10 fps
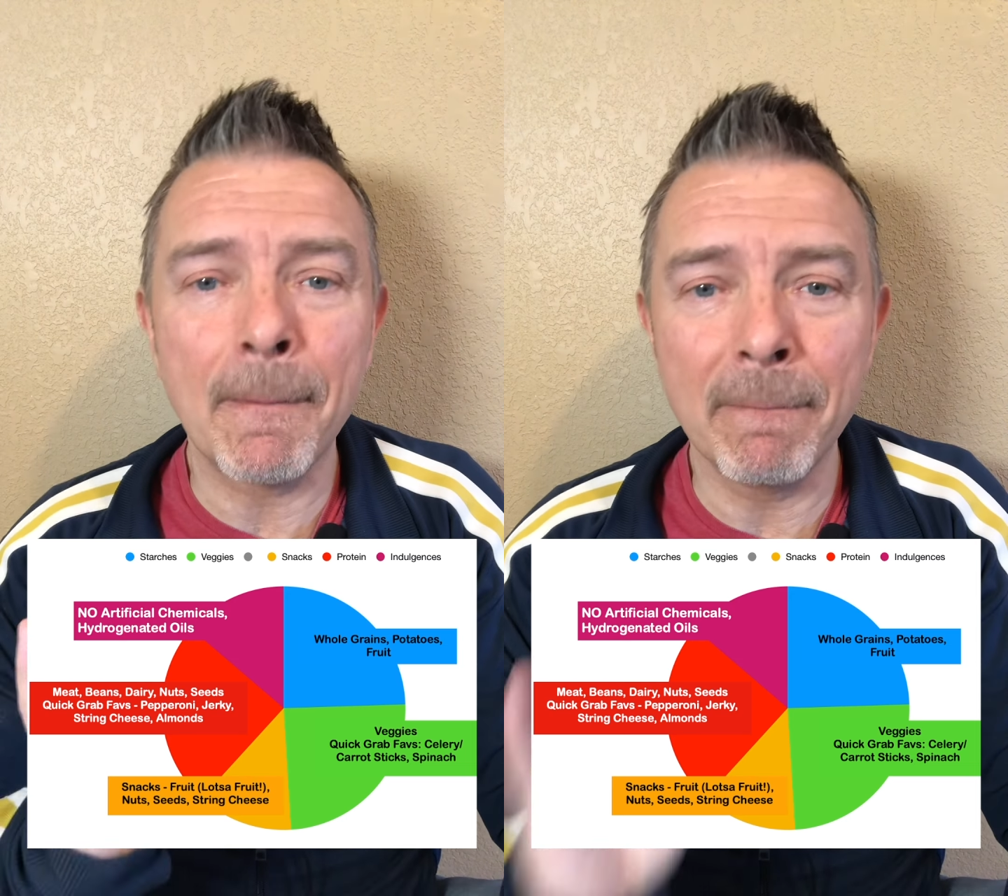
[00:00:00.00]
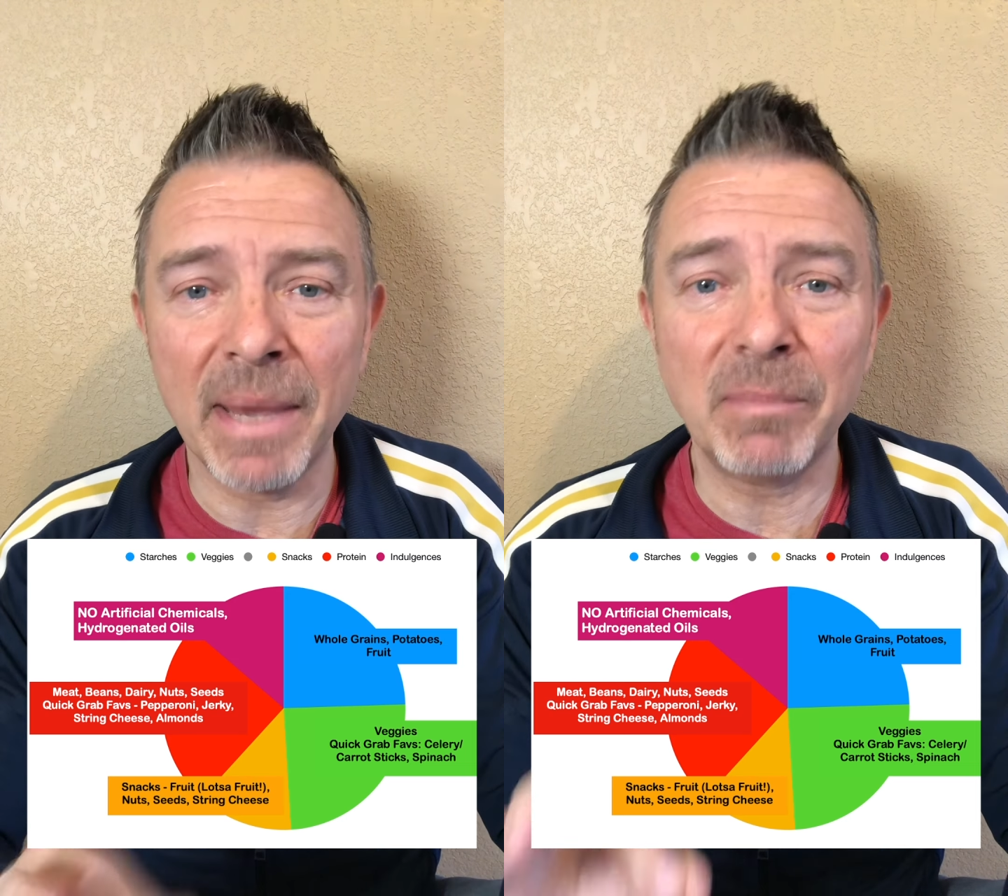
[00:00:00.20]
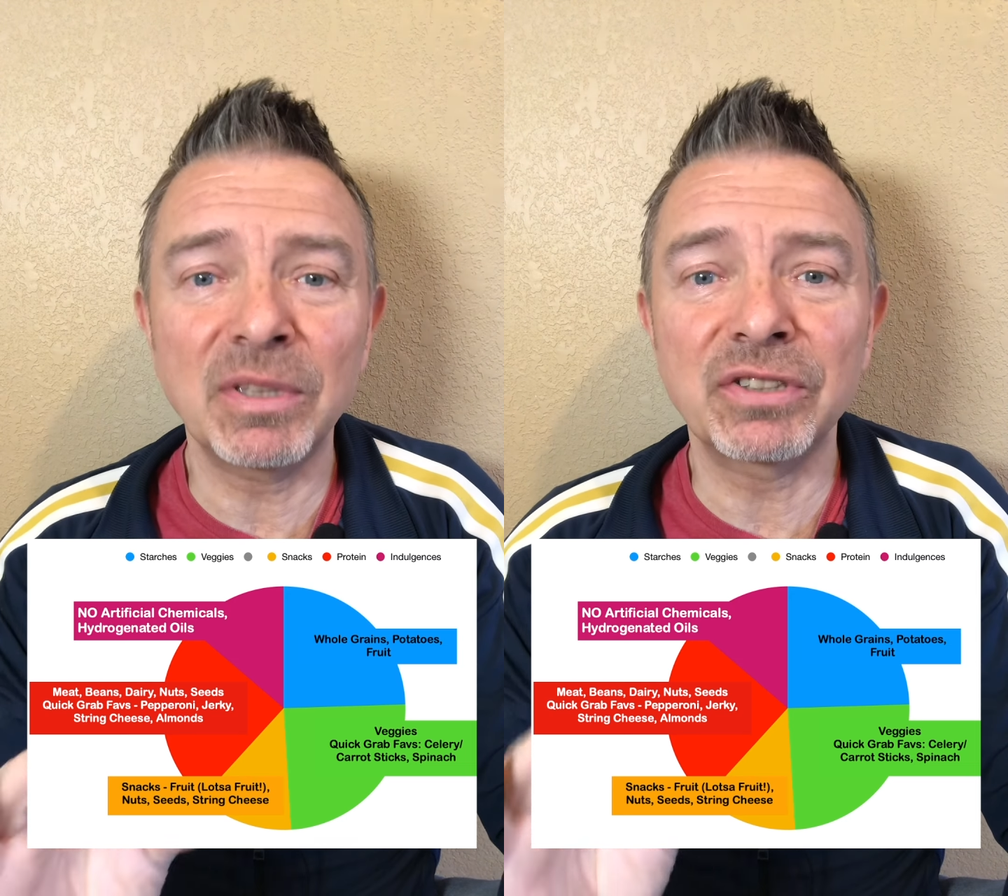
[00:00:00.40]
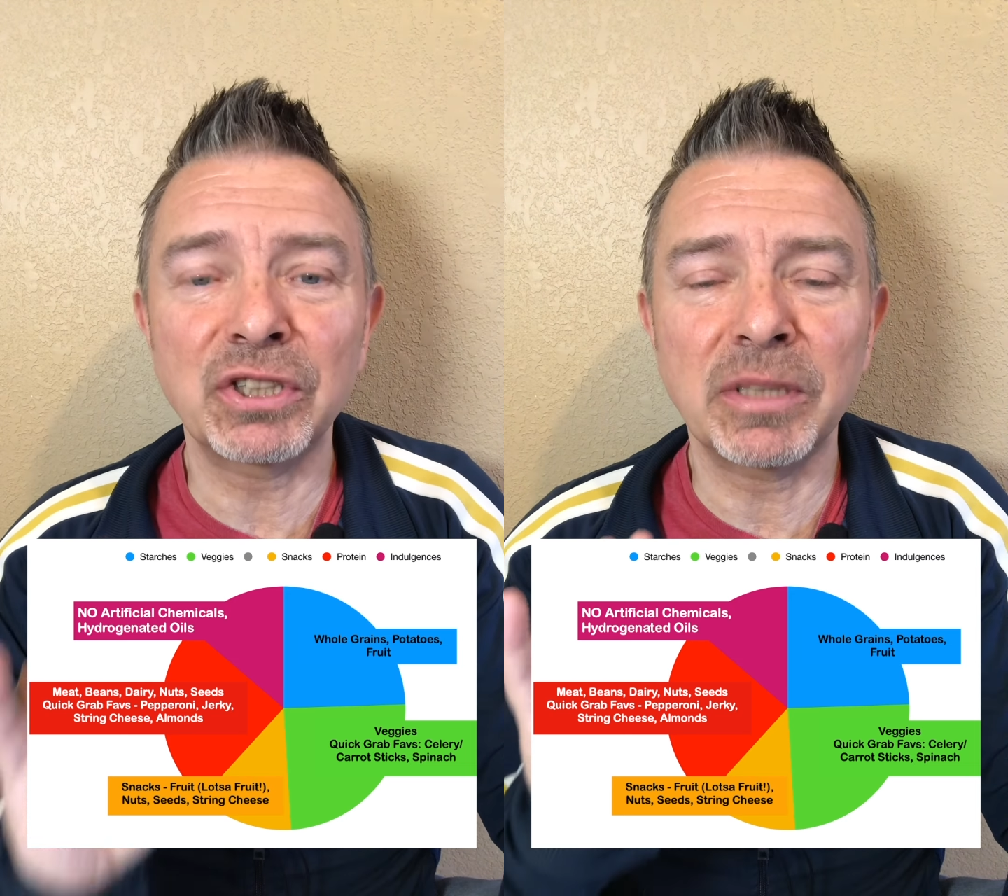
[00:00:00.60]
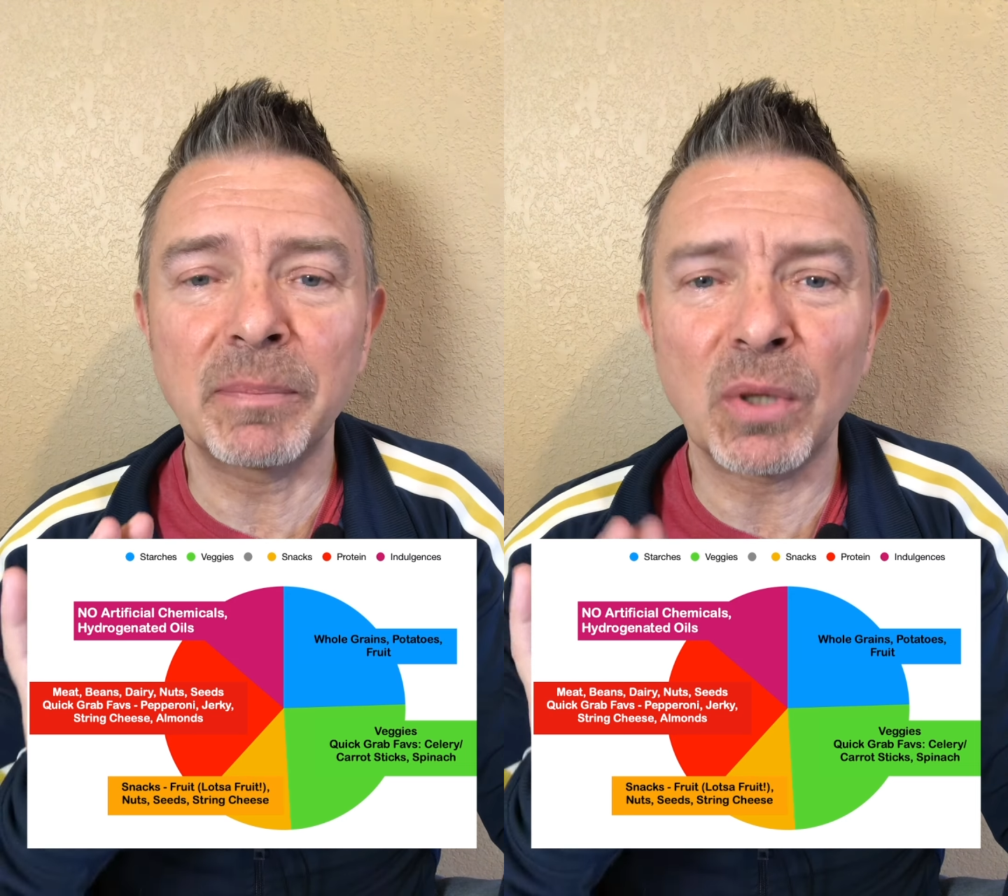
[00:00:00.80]
maple
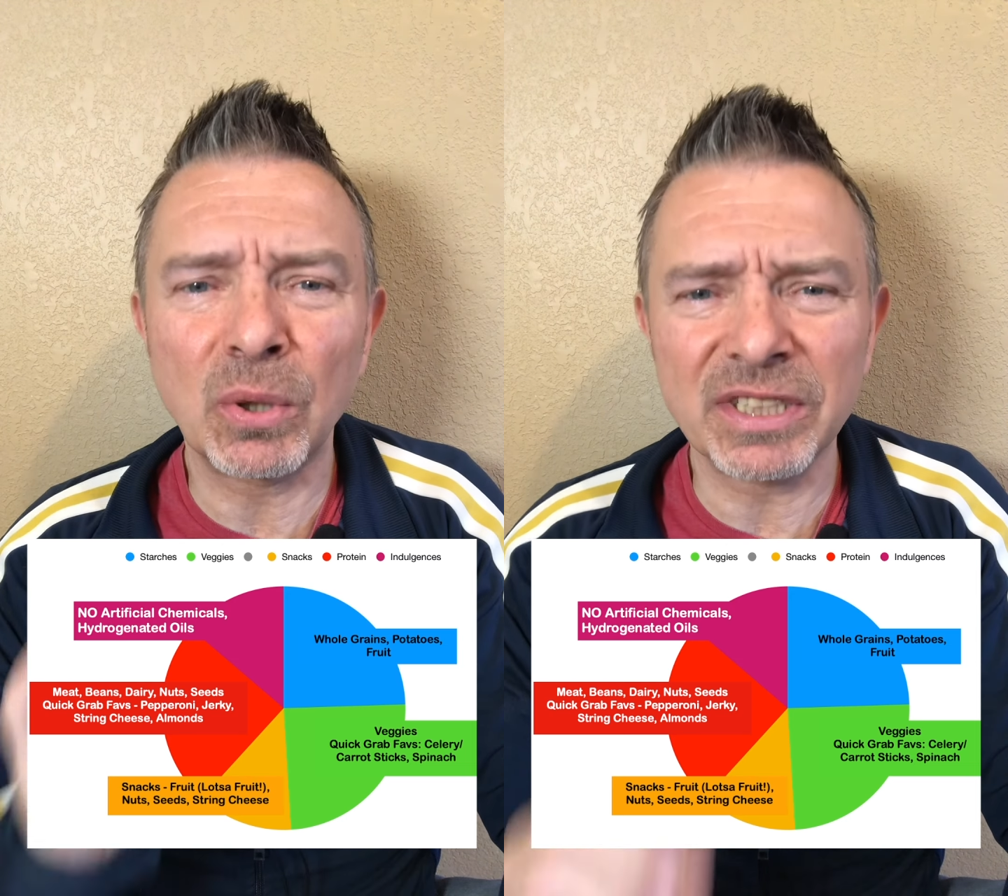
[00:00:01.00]
syrup, or